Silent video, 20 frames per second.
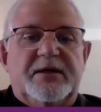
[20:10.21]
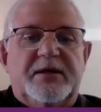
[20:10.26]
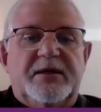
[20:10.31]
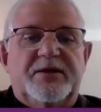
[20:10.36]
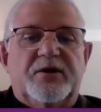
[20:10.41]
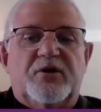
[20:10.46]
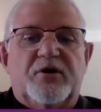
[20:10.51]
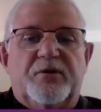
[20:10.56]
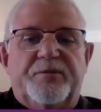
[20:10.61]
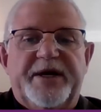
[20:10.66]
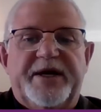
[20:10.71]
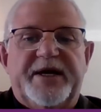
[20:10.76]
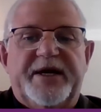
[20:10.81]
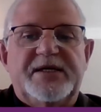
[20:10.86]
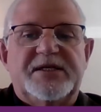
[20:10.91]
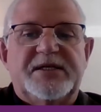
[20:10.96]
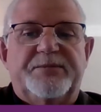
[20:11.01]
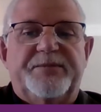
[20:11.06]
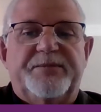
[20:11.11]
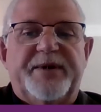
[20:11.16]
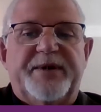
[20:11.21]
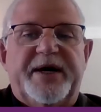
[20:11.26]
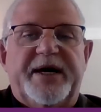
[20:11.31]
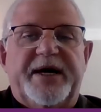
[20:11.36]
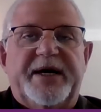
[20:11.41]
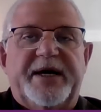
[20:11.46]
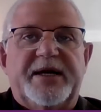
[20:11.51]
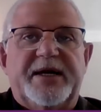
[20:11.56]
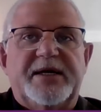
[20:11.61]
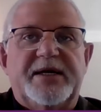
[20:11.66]
and the communication
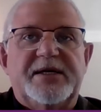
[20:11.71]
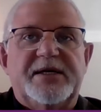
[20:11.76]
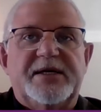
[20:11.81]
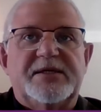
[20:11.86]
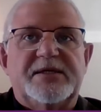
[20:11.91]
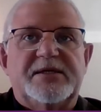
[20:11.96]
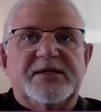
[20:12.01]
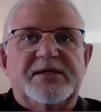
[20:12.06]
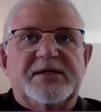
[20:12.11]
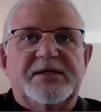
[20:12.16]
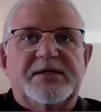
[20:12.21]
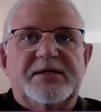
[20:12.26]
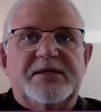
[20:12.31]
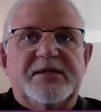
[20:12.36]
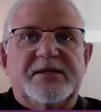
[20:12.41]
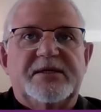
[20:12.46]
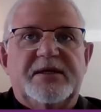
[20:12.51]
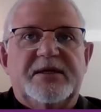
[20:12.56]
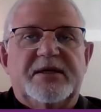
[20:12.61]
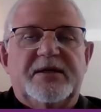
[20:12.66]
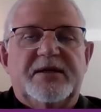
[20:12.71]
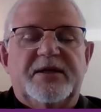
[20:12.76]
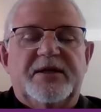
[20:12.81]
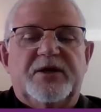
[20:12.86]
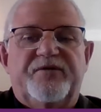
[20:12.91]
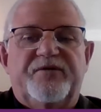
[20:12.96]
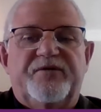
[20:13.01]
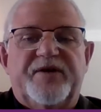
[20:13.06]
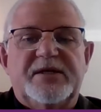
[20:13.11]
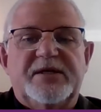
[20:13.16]
barriers that we face?
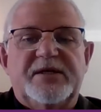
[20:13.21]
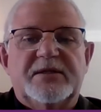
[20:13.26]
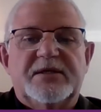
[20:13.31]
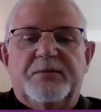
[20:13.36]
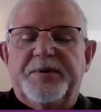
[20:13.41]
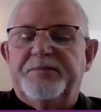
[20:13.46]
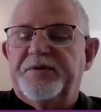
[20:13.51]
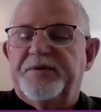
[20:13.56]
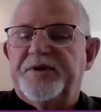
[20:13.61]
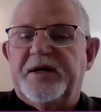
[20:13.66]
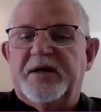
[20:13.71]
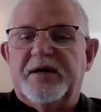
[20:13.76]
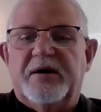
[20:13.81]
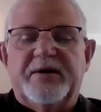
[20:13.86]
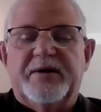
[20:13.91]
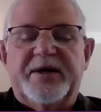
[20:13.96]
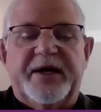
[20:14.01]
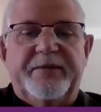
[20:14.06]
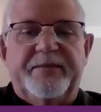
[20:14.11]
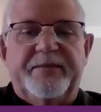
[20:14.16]
Some people think, okay,